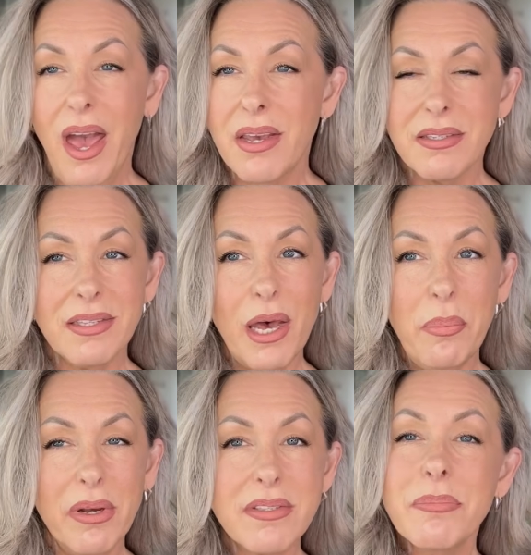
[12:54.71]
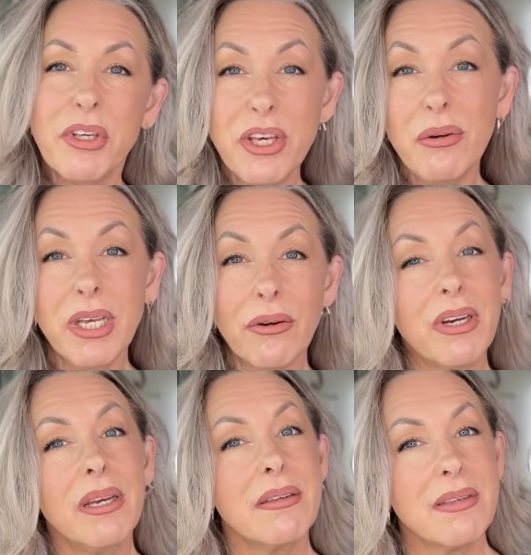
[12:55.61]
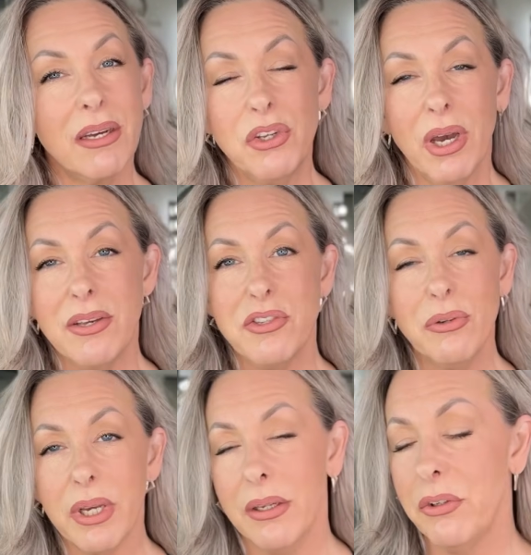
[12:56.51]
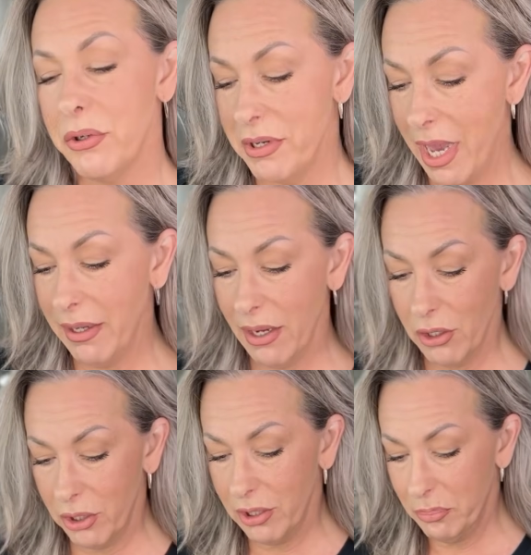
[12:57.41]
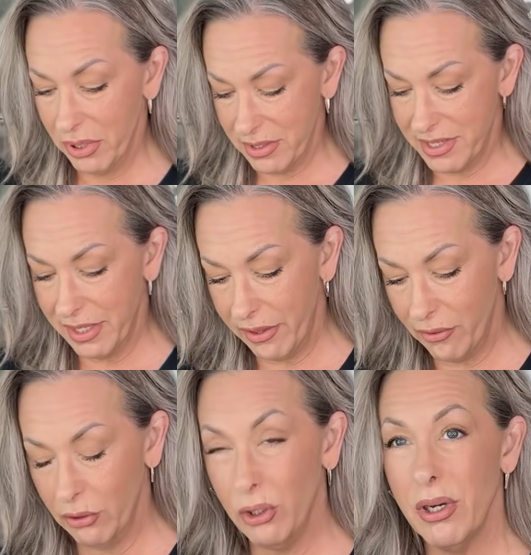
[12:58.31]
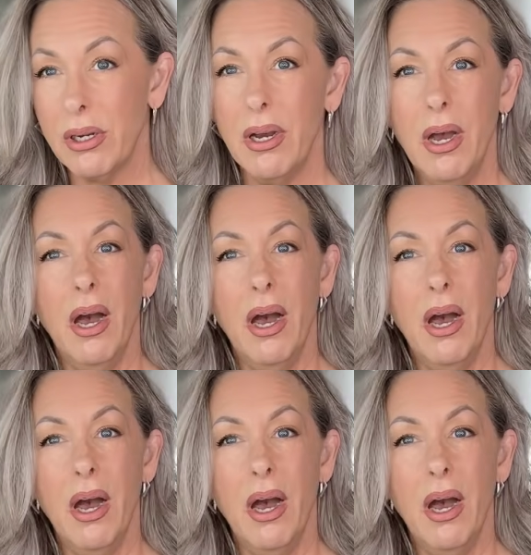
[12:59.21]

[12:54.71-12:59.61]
Slap on some cute earrings, and you guys, you can create a good put together look.